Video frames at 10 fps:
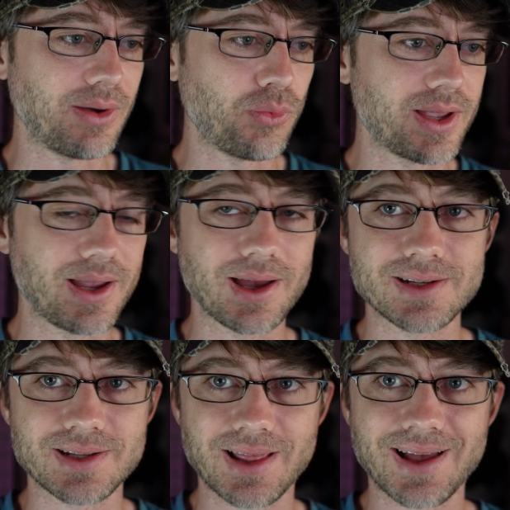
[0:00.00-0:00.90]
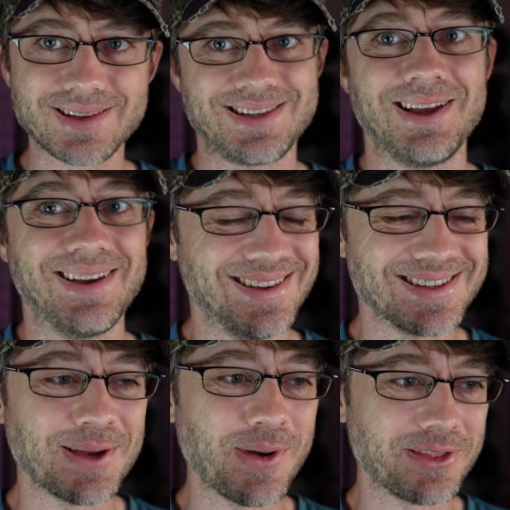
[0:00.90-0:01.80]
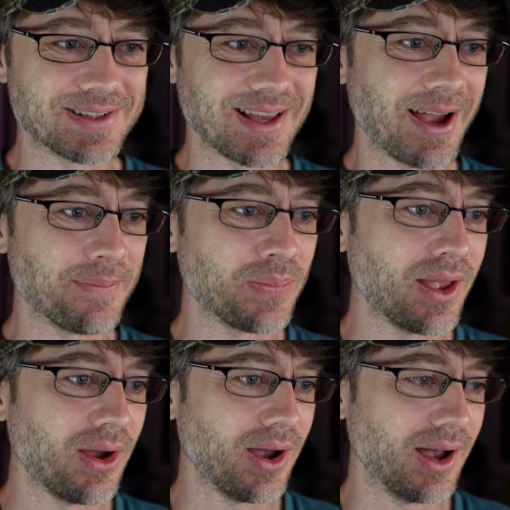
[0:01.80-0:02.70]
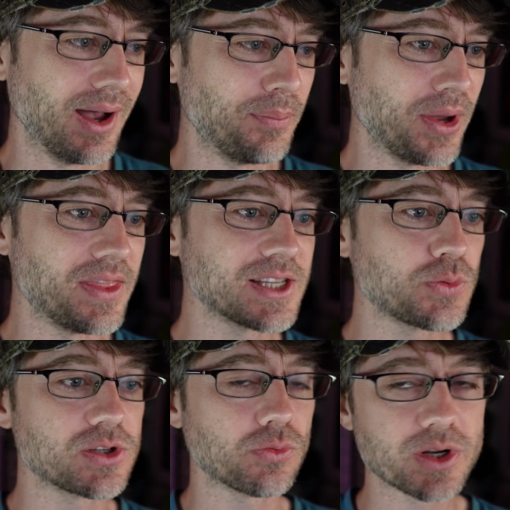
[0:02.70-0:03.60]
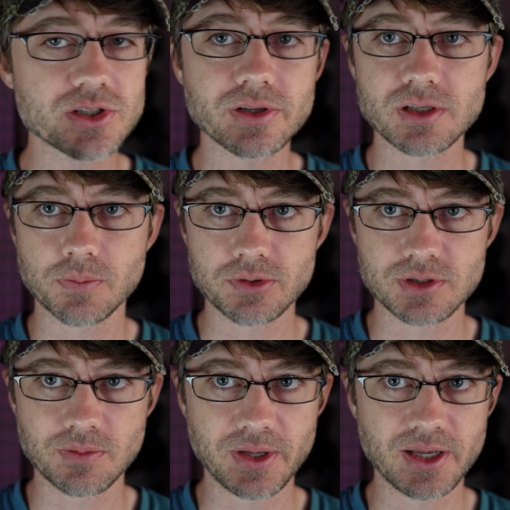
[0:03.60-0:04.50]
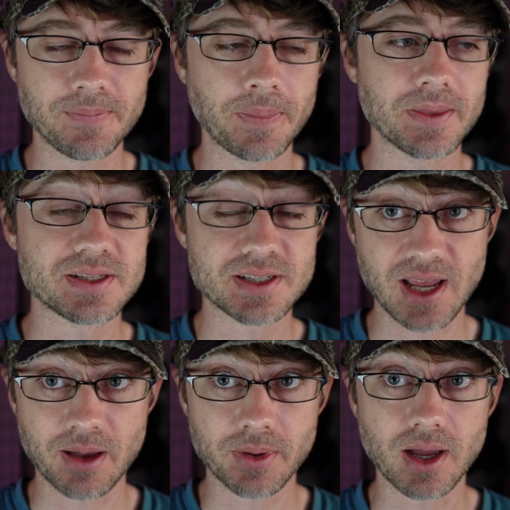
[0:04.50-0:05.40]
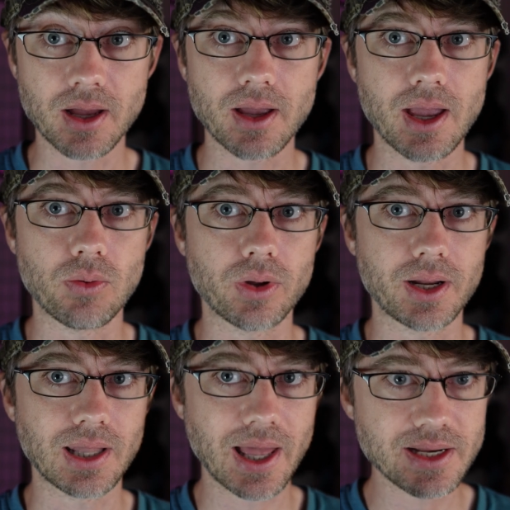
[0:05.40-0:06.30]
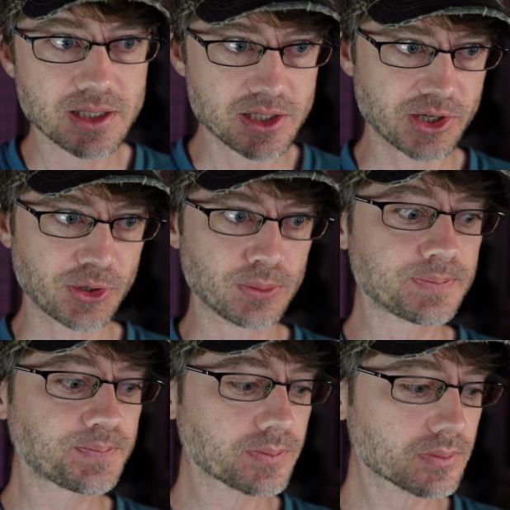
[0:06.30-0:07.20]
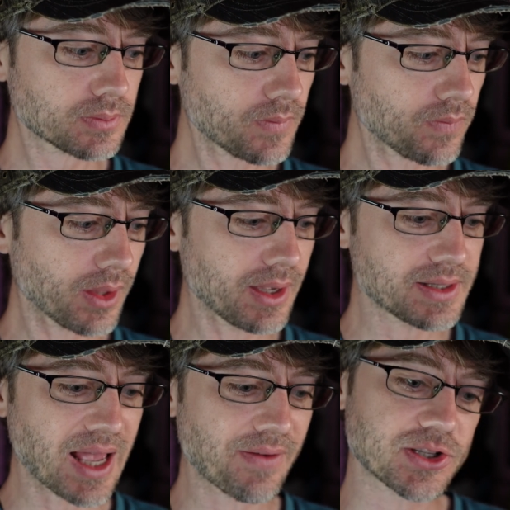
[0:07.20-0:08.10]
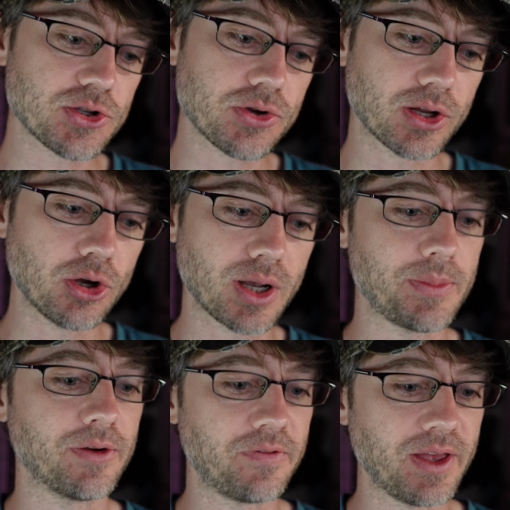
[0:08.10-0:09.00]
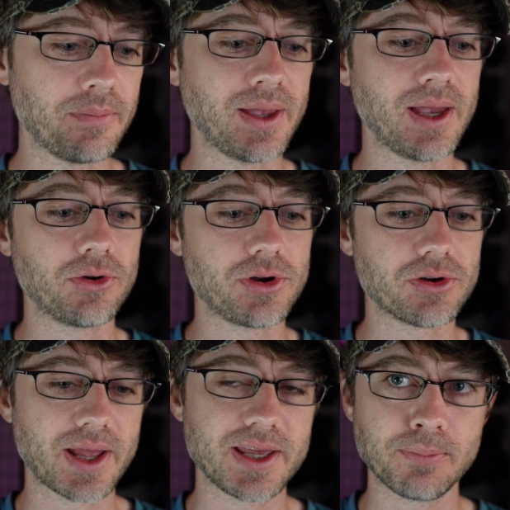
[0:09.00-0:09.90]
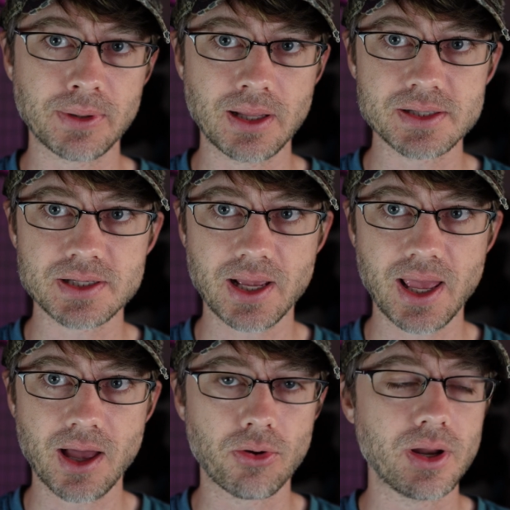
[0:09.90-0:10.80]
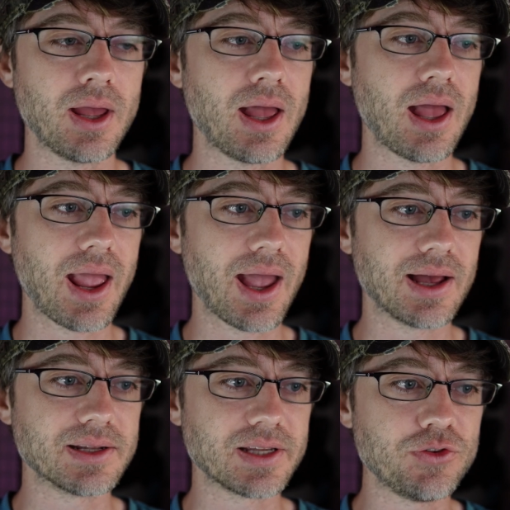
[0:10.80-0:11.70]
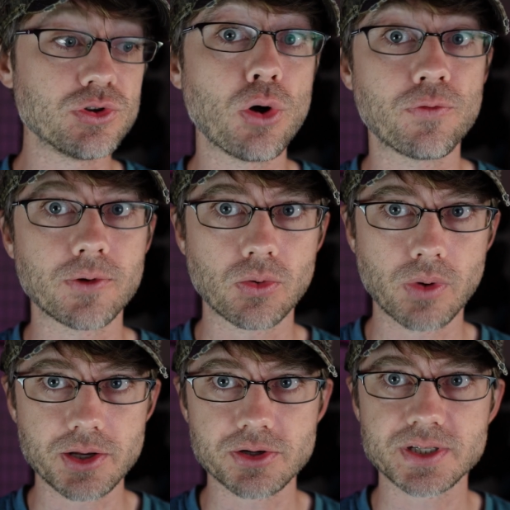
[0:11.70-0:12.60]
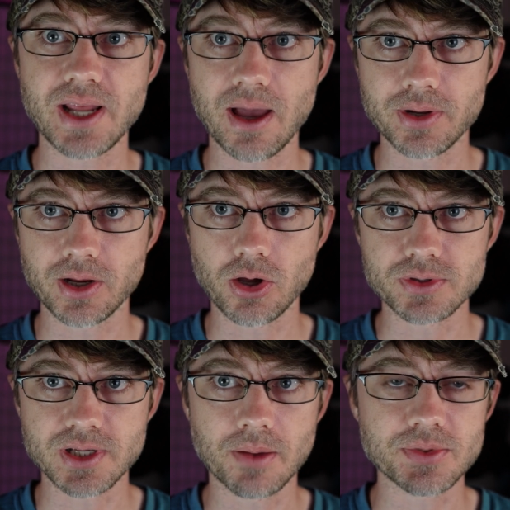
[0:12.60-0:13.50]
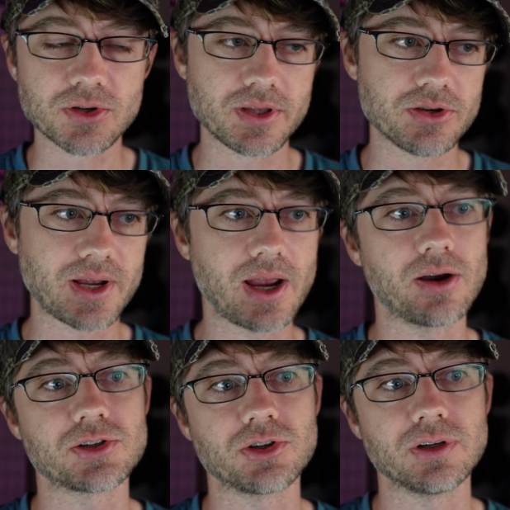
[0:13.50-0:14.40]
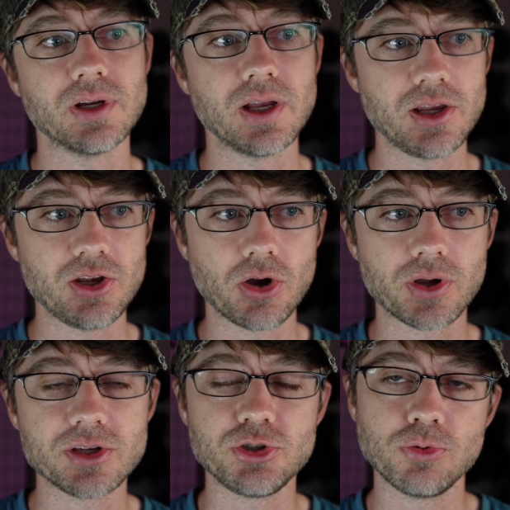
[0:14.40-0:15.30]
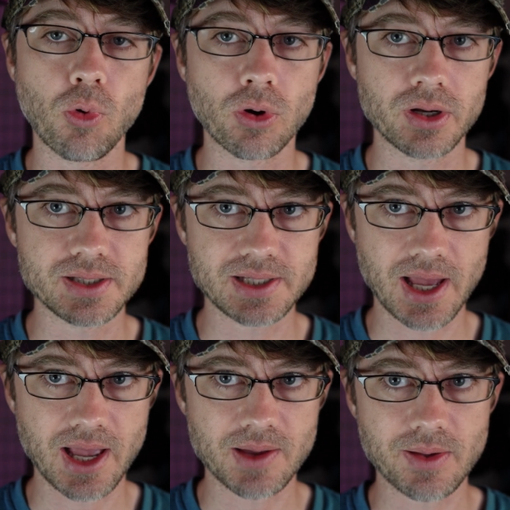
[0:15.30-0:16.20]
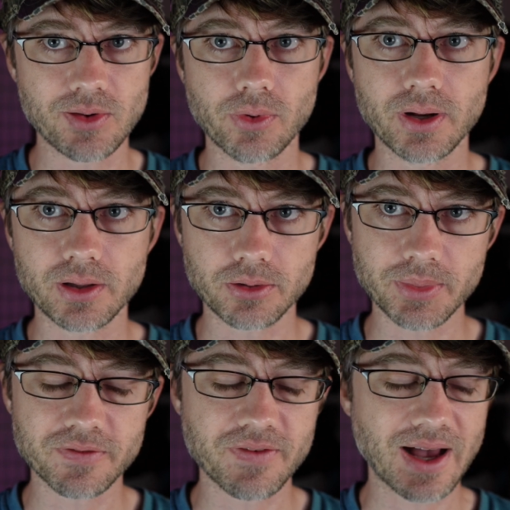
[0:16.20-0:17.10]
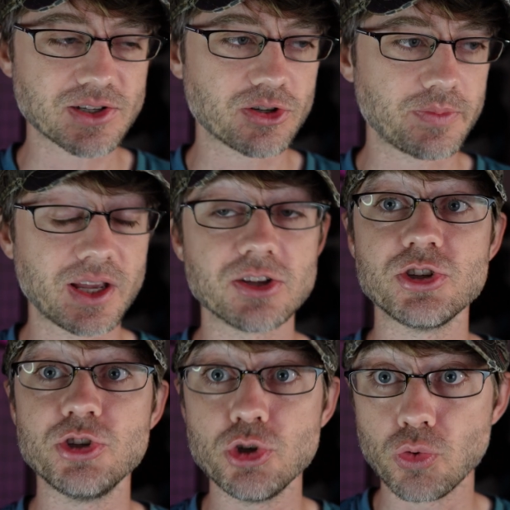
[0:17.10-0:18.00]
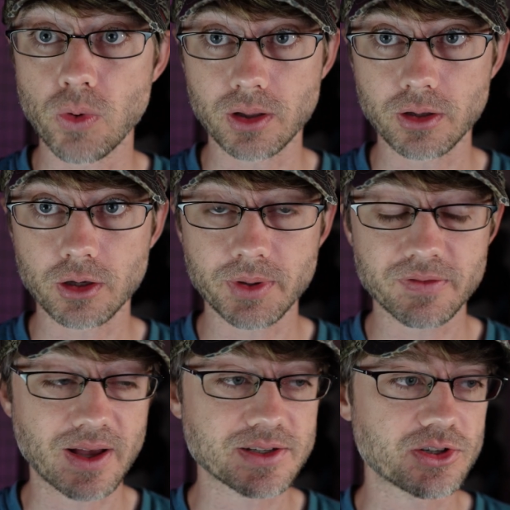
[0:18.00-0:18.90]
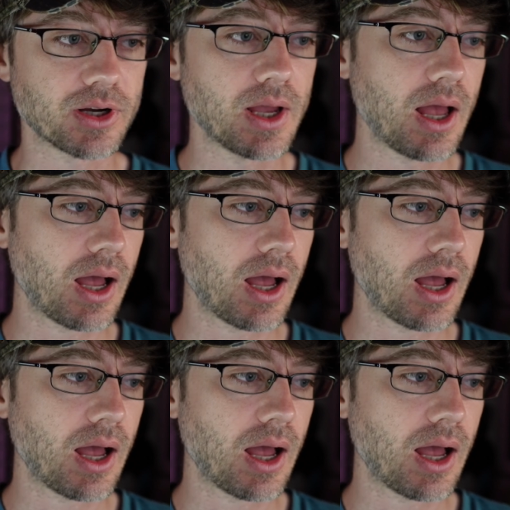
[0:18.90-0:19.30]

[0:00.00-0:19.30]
We can get into that some other time. But this was originally supposed to be stamina, and what I'd like to do is have it so you can hook up your Fitbit or your Nike Plus account, and if you go for a run, your stamina goes up so that your character, can do more in a day, maybe run a little bit faster because you run a little bit faster.